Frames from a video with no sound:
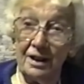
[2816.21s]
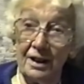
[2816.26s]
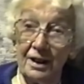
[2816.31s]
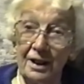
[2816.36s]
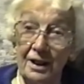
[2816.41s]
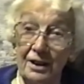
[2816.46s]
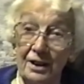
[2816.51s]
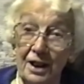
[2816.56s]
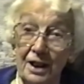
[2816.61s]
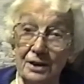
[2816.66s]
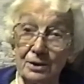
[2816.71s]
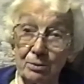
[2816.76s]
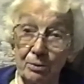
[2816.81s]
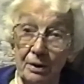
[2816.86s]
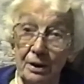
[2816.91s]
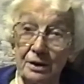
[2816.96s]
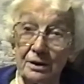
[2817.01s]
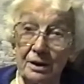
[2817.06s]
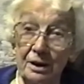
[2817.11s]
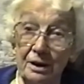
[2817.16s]
and that's
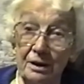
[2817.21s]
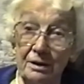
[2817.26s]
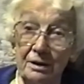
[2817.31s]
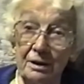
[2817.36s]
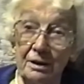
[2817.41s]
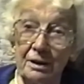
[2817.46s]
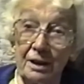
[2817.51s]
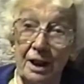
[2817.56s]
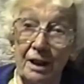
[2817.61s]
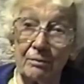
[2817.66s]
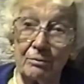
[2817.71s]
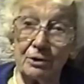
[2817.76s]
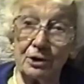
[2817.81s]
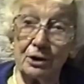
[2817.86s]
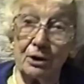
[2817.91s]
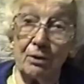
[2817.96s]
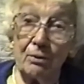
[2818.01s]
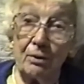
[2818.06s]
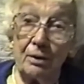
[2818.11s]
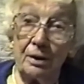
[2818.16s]
where I was
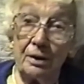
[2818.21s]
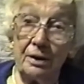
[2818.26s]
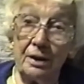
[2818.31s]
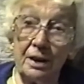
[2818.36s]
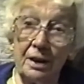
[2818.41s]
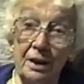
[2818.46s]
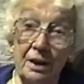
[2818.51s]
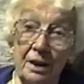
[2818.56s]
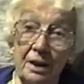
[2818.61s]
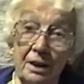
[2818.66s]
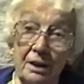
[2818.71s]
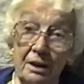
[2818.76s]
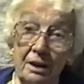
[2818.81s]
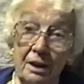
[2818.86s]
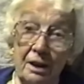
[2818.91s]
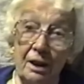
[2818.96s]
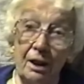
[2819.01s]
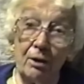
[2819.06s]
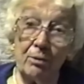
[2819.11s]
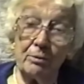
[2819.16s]
going.
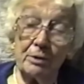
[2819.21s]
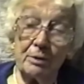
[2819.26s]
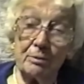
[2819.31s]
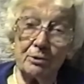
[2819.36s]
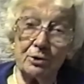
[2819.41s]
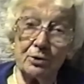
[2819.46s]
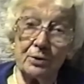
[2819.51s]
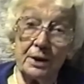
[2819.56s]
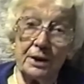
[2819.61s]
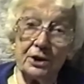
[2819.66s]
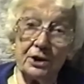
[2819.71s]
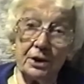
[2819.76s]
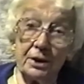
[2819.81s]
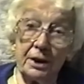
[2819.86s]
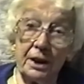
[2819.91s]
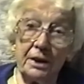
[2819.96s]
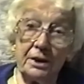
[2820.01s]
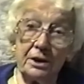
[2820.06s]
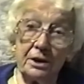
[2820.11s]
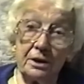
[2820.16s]
The home demonstration
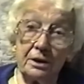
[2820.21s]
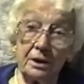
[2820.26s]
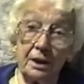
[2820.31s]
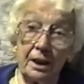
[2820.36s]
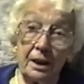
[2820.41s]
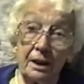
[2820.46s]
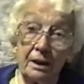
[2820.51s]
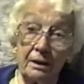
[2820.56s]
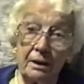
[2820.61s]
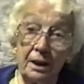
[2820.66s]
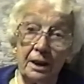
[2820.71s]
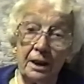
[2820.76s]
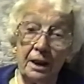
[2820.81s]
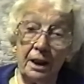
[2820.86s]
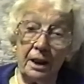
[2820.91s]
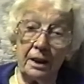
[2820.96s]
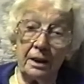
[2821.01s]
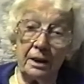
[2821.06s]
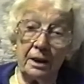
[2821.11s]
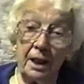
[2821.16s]
agent there, they
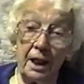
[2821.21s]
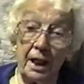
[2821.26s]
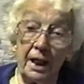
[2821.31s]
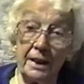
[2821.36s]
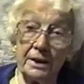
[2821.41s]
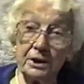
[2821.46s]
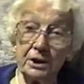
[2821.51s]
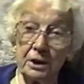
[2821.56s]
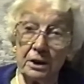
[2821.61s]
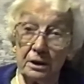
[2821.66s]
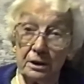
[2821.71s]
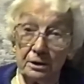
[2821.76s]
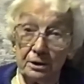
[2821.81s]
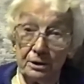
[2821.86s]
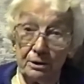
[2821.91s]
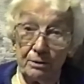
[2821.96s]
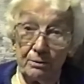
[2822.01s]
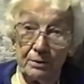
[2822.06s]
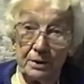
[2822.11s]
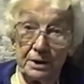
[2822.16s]
had asked her
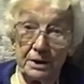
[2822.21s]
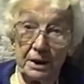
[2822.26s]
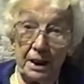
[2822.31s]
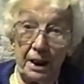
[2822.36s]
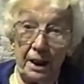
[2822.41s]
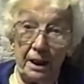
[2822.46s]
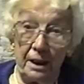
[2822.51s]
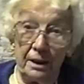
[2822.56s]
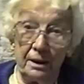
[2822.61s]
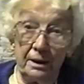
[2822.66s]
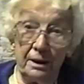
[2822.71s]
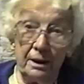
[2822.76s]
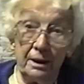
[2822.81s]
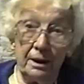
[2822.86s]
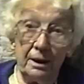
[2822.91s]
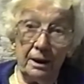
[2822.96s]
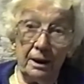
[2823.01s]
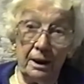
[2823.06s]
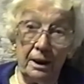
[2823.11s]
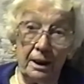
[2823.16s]
to resign.
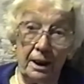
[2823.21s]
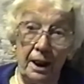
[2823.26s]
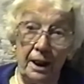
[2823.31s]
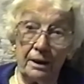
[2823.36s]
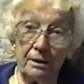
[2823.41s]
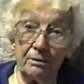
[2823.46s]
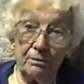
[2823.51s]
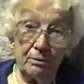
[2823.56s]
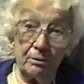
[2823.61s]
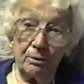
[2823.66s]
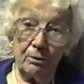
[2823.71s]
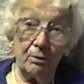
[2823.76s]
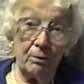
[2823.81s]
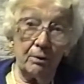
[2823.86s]
I don't know